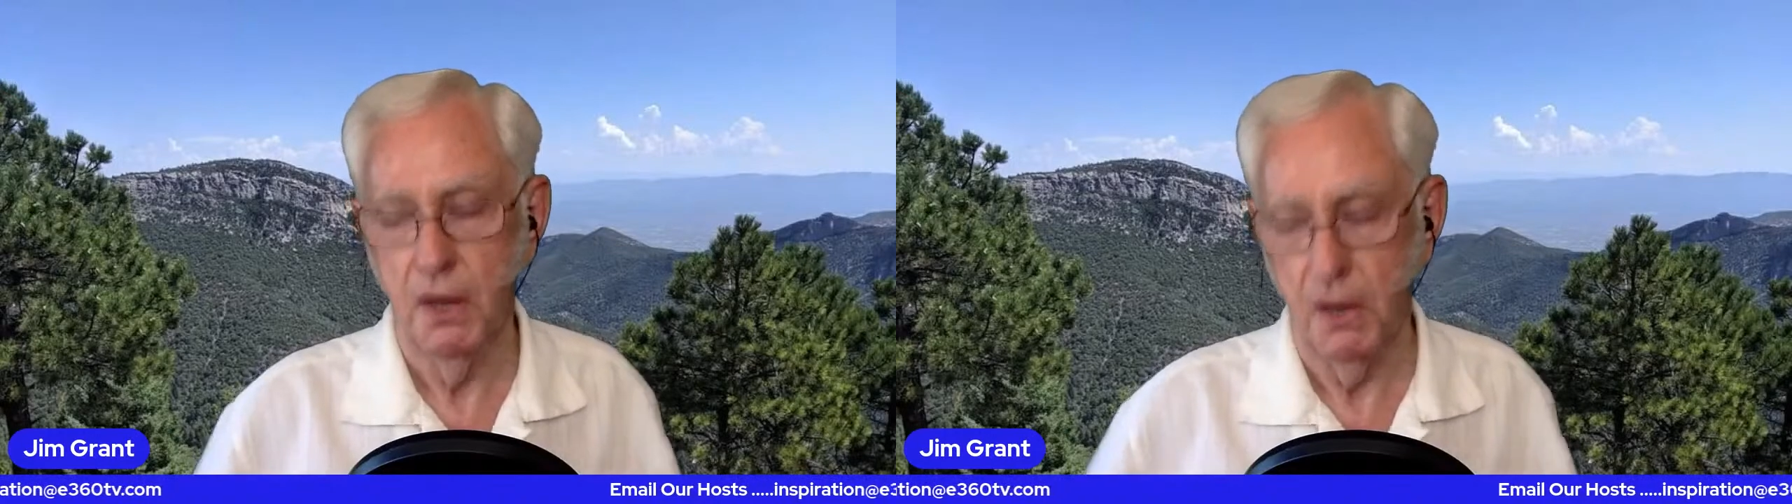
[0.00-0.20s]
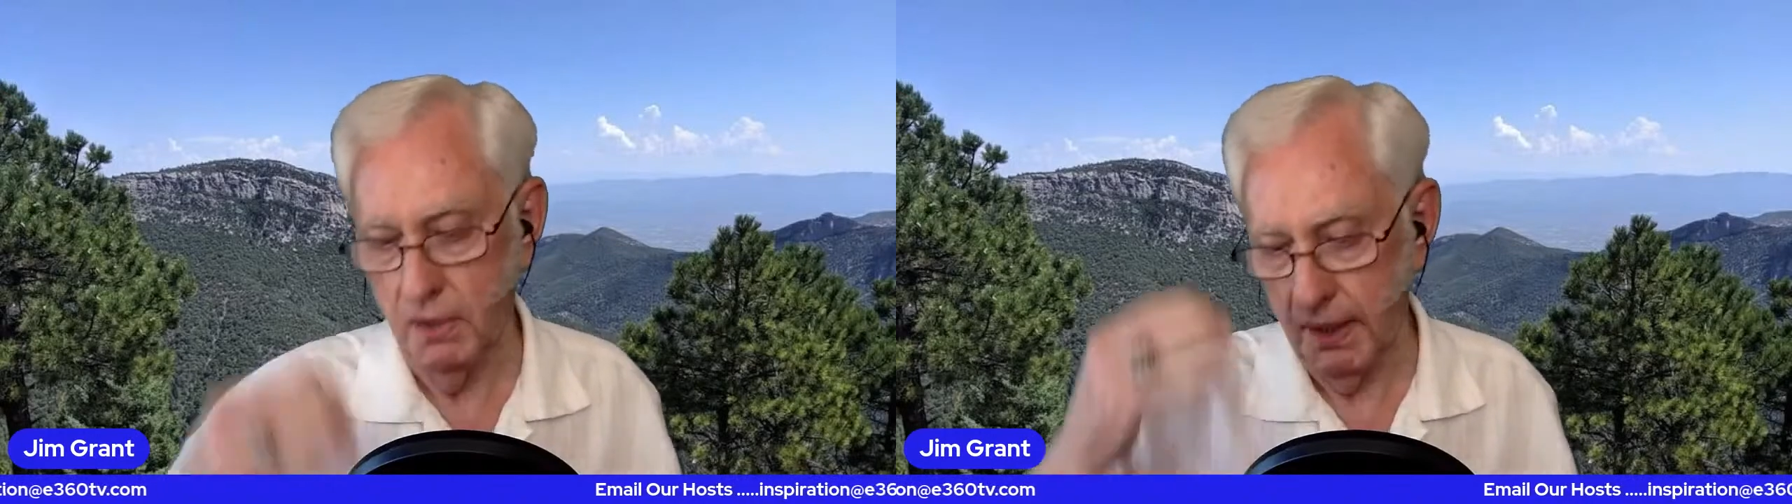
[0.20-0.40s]

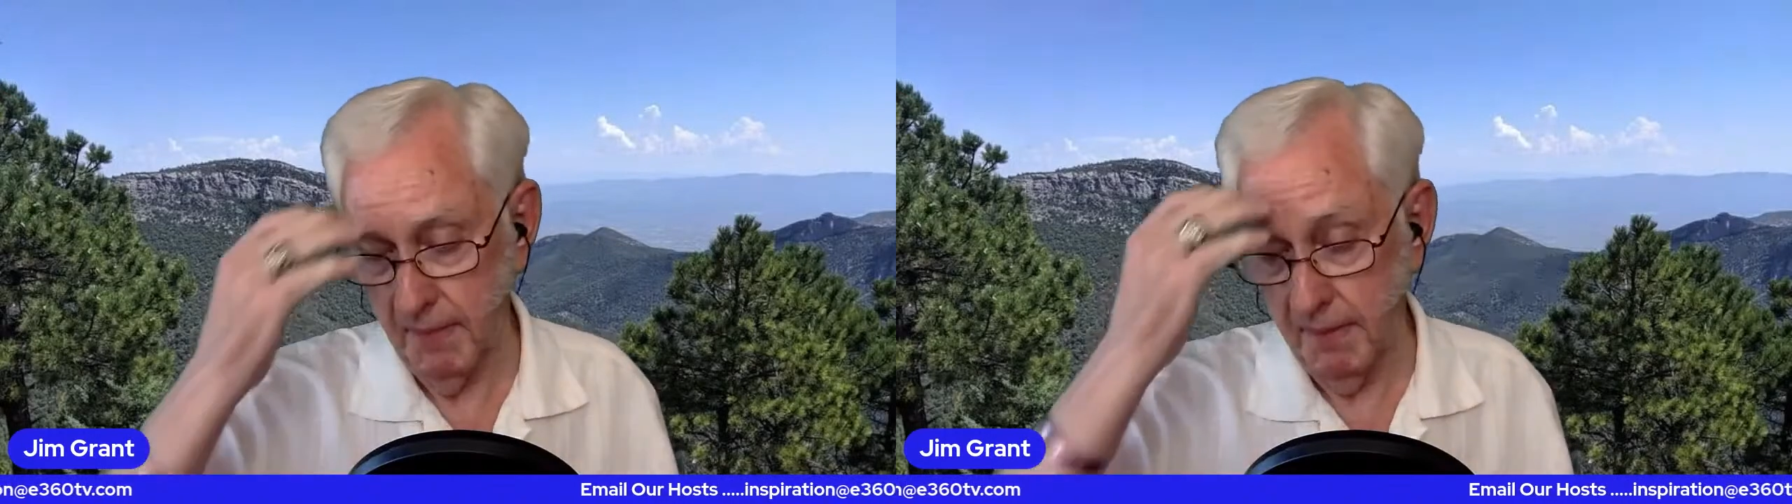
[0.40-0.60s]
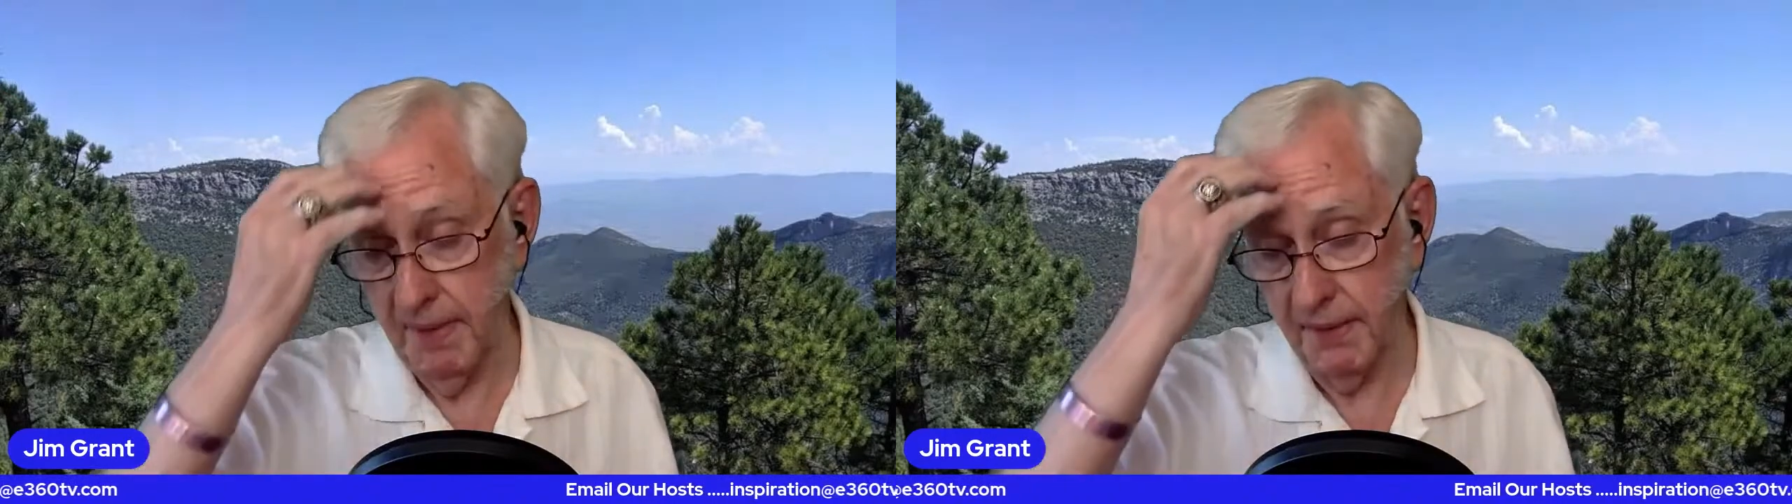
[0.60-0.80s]

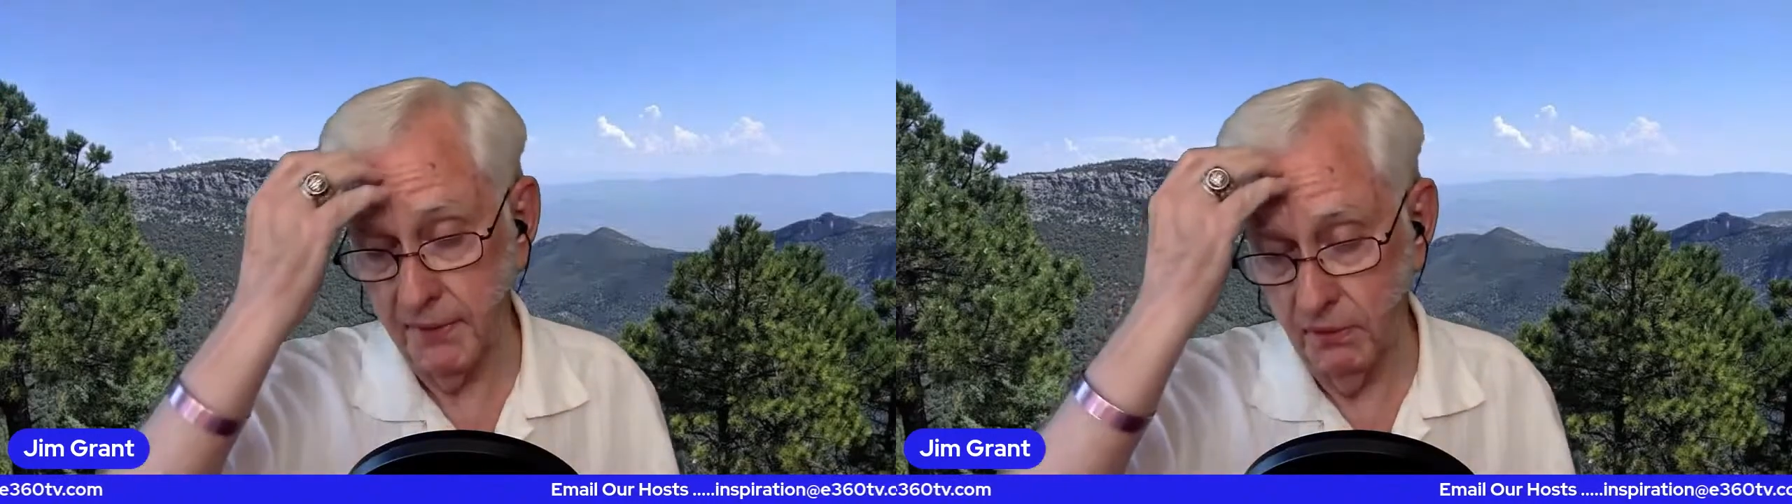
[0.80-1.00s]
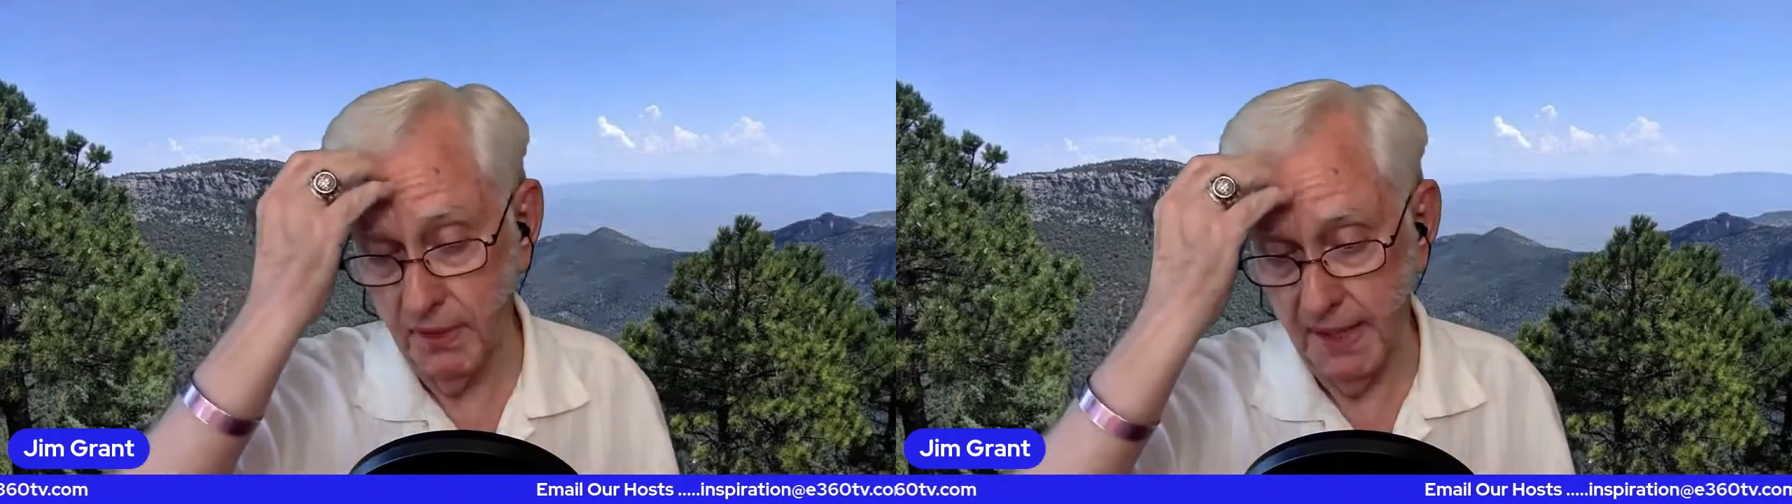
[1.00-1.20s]

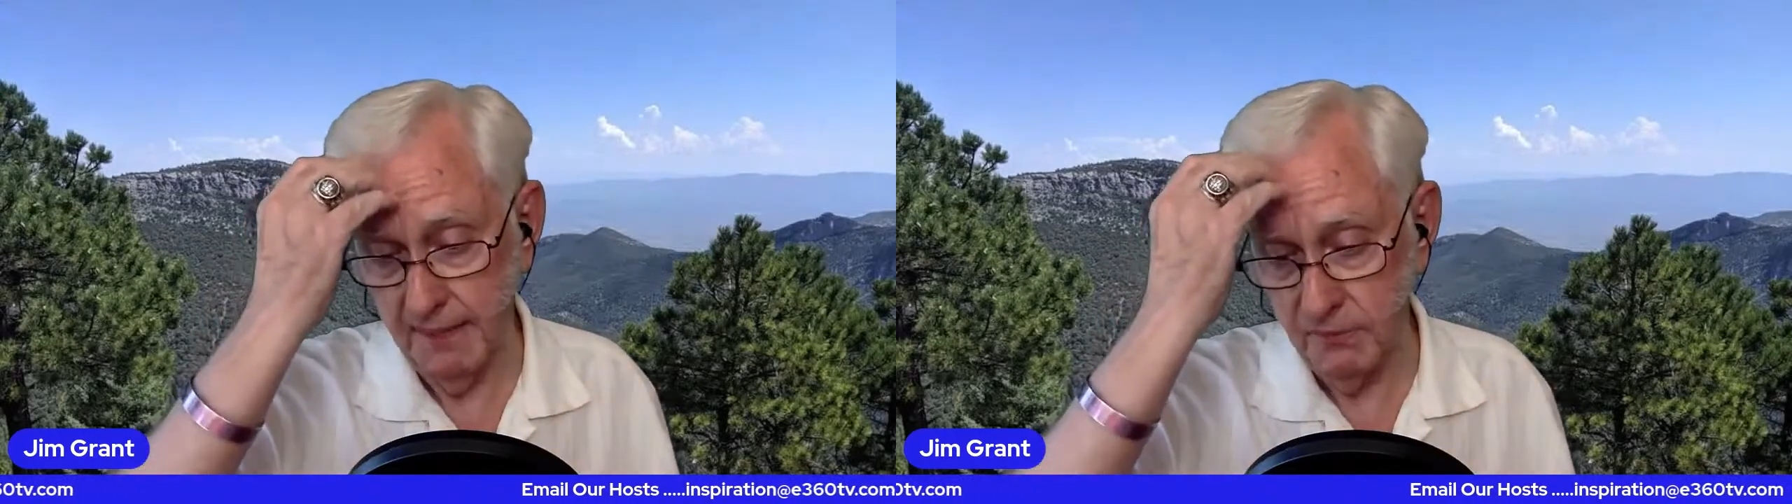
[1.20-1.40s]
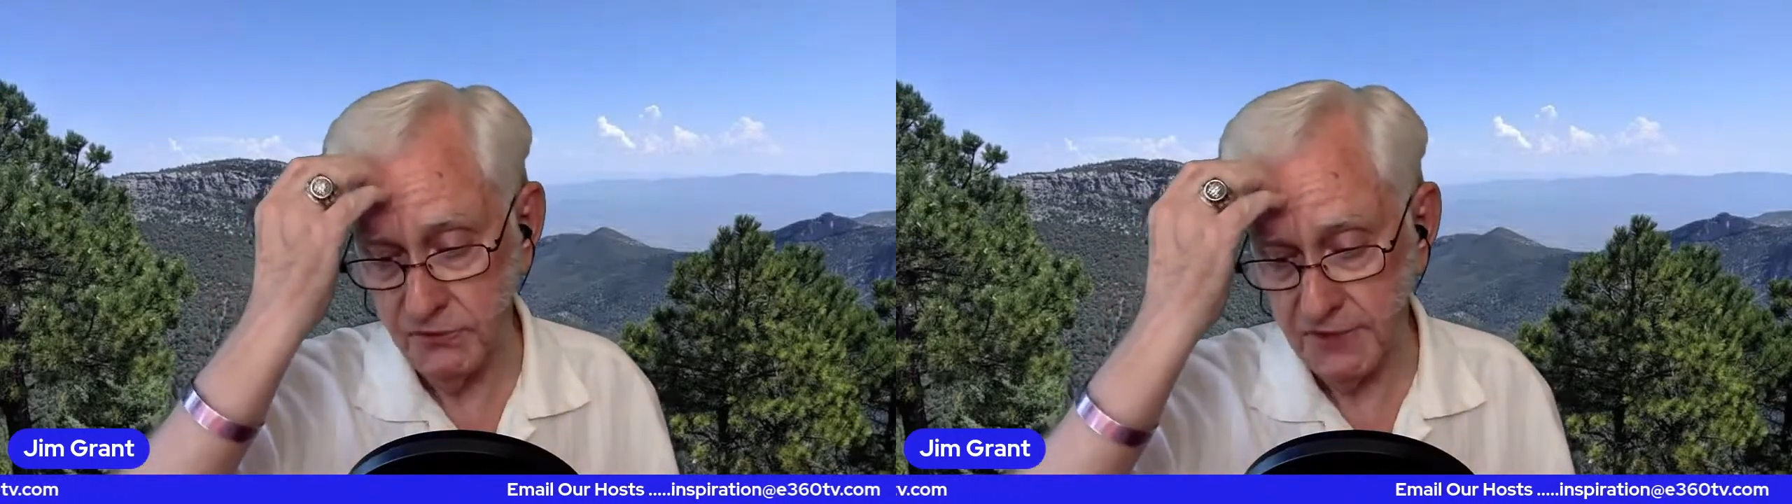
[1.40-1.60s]

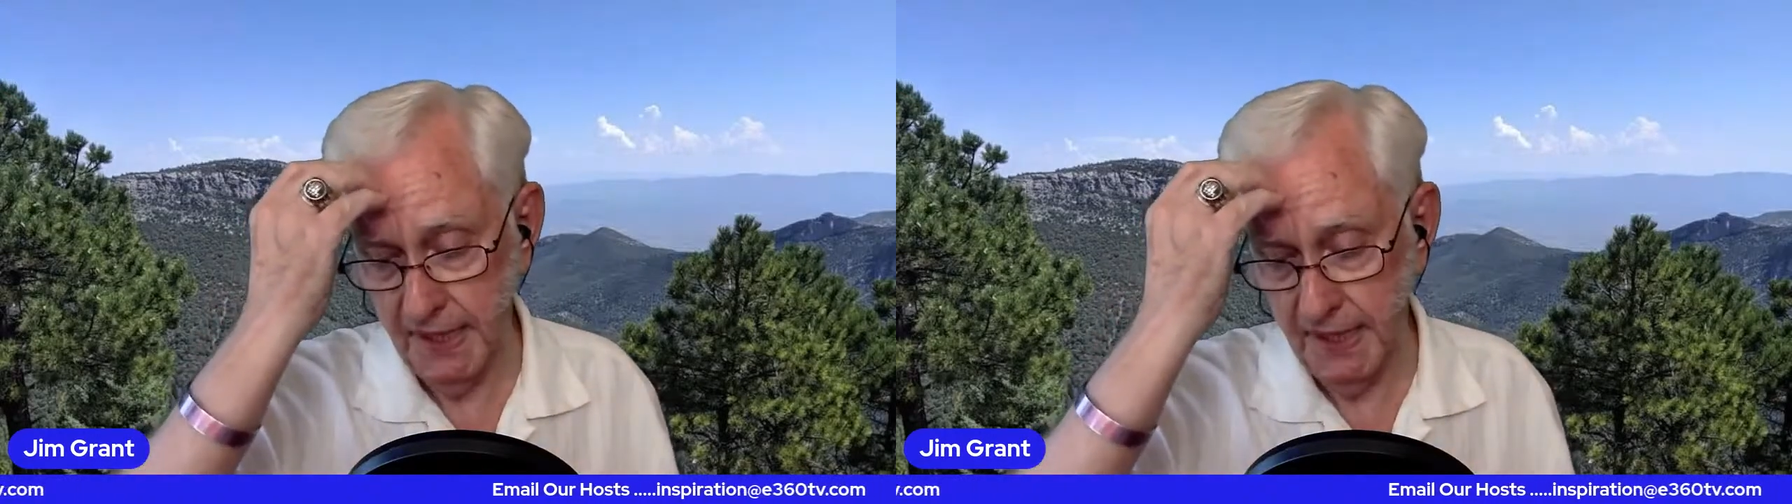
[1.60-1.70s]
Alzheimer's